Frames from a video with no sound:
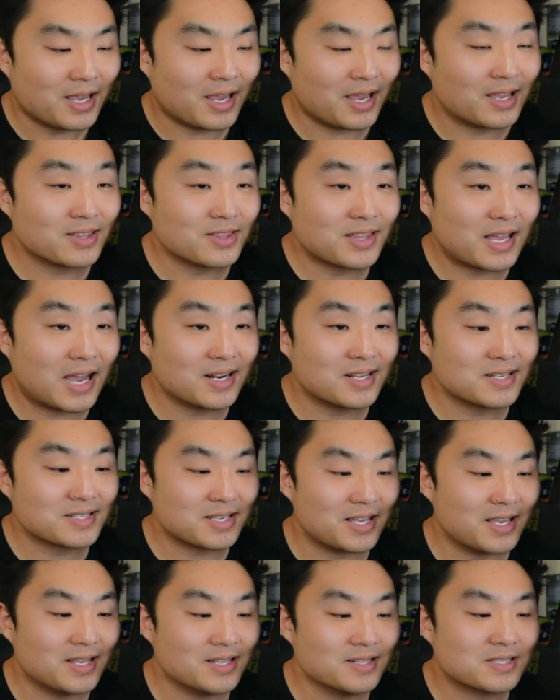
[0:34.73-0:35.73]
And that
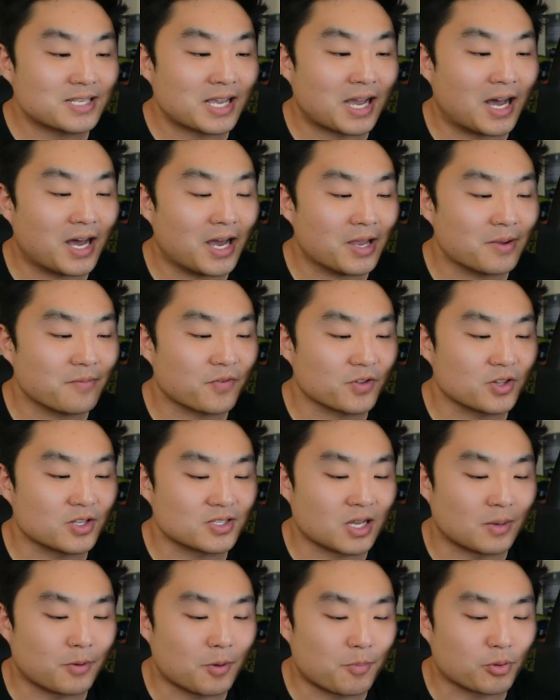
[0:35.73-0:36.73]
is in time for the
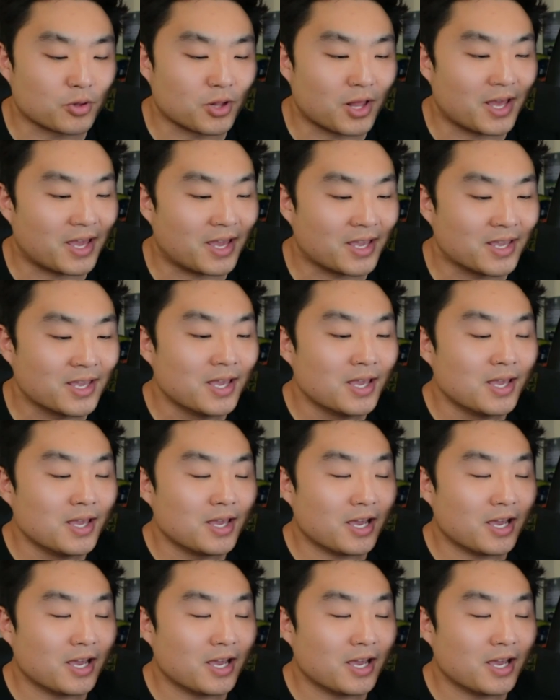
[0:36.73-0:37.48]
double play.